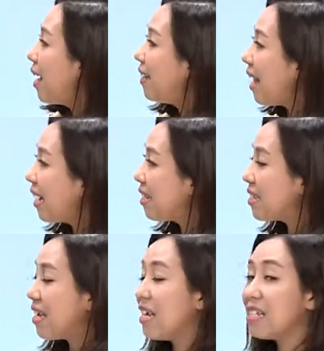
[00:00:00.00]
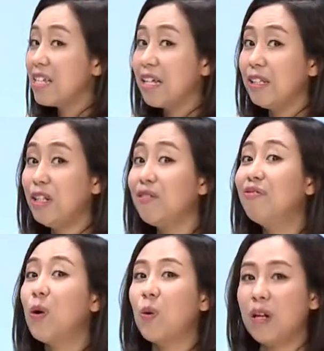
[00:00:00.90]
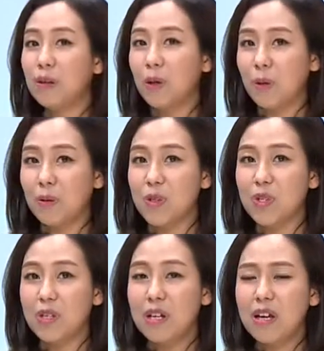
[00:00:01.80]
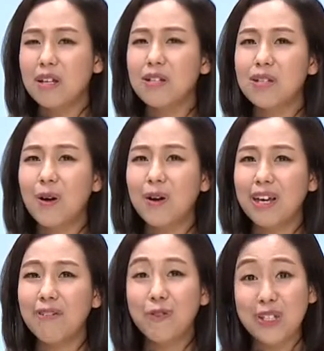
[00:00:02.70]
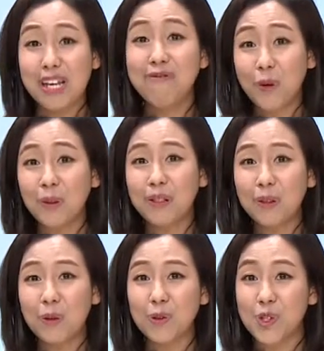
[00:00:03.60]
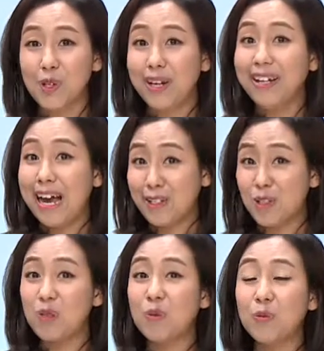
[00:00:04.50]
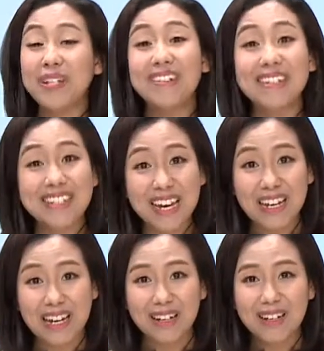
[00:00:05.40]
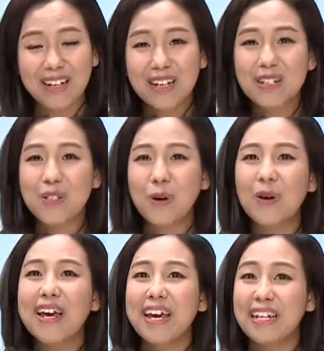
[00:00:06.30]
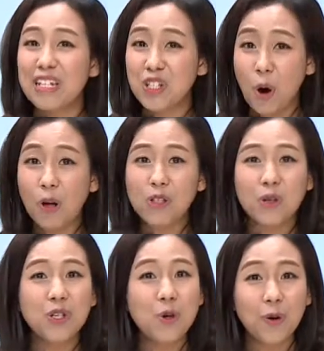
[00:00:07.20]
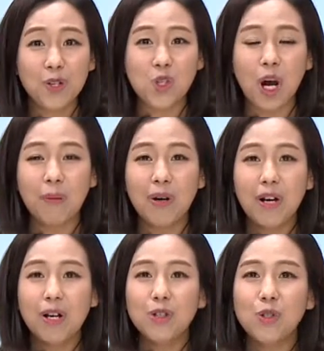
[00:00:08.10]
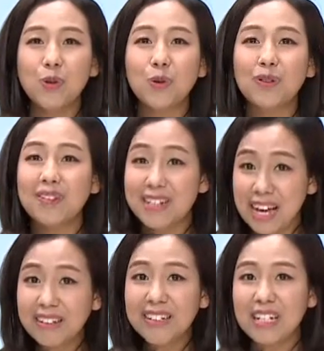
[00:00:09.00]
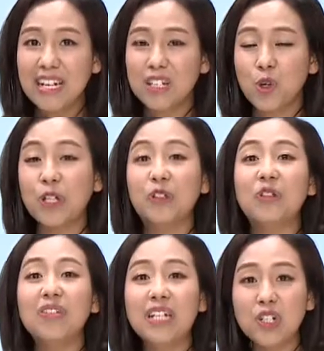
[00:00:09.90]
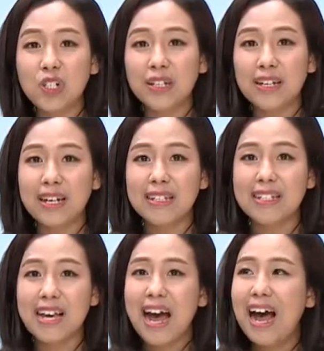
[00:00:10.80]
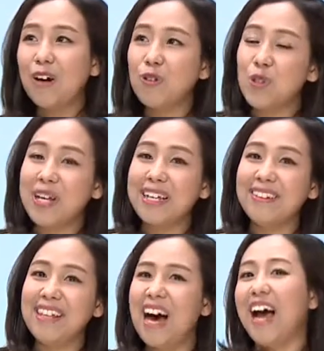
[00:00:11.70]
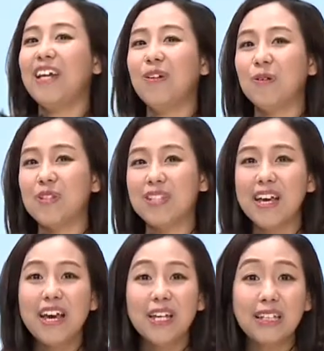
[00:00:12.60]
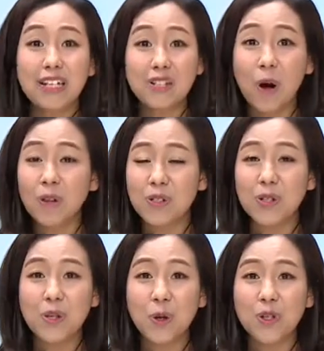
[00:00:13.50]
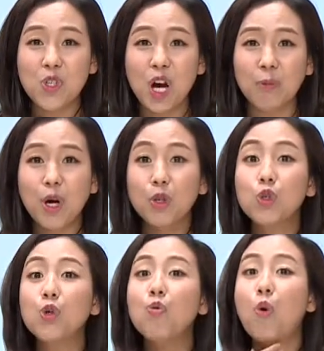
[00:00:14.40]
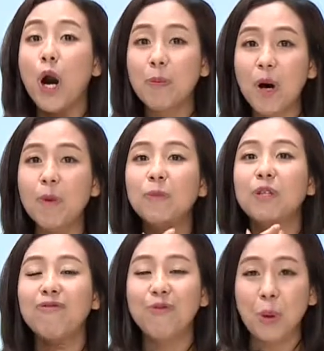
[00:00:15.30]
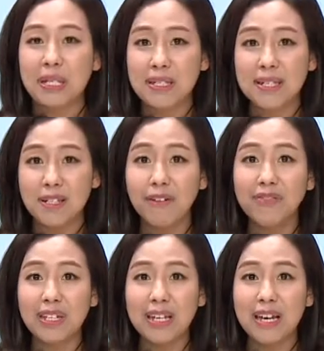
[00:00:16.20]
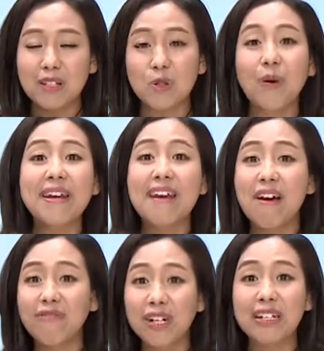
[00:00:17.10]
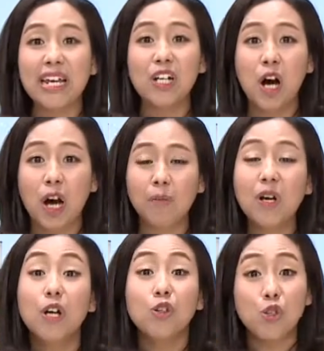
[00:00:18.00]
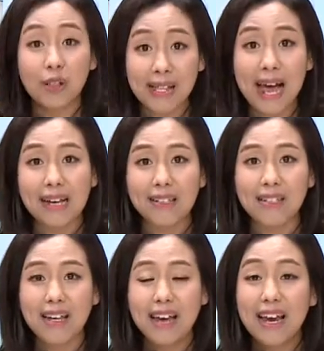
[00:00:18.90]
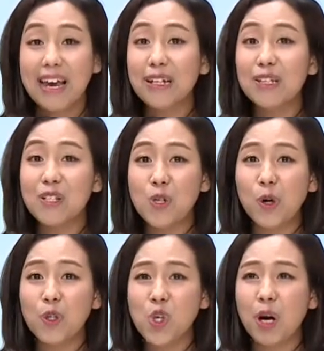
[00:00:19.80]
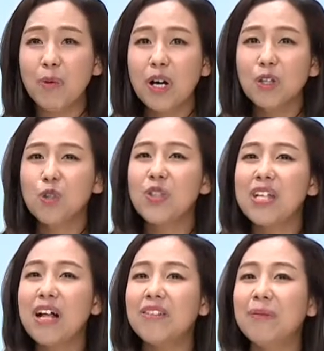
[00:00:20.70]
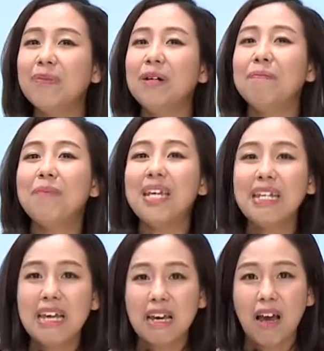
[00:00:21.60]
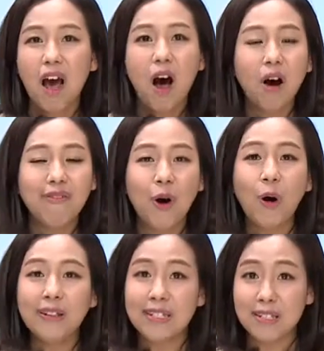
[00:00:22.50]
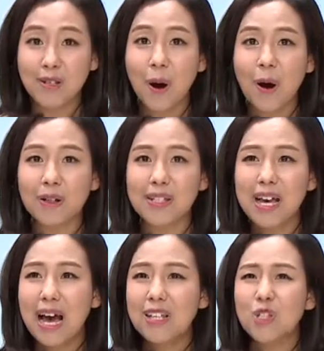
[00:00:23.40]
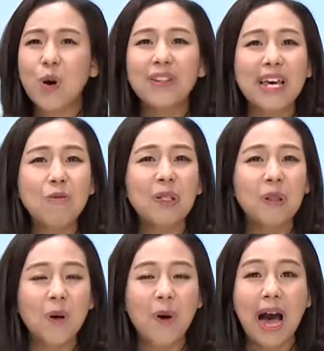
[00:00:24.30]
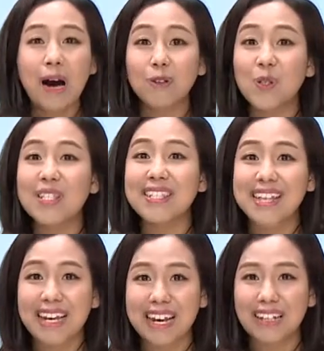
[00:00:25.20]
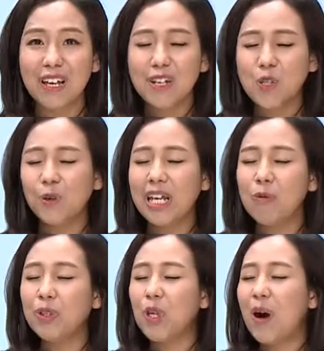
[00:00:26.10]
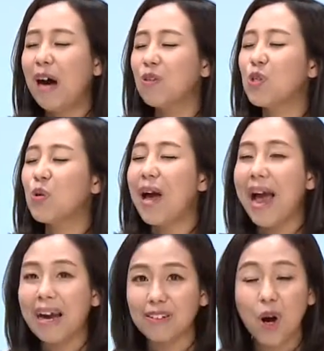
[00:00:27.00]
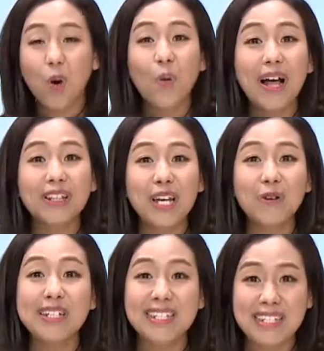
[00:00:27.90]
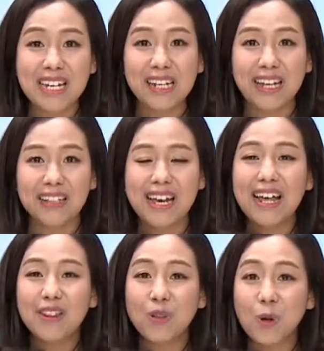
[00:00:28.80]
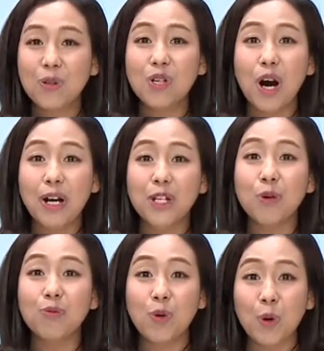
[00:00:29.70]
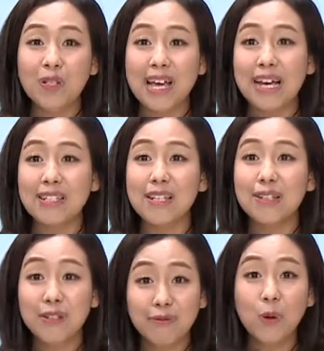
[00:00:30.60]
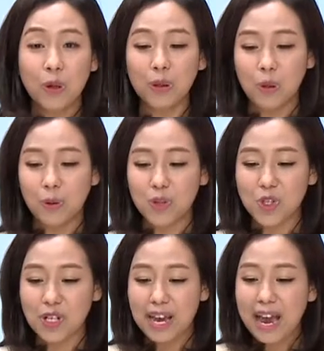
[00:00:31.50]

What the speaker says: Next is the vocal coach. So if we say vocal coach, it has to do with the singing. So it is also your job to tell the kids or to teach the kids how to hit the high notes. It is also your job to warm up the voices of the kids whenever they come to class. It is your job to tell them the meaning of all the songs so they would know how to sing it, so they would know how to act while they were singing it. Those are your roles as the vocal coach.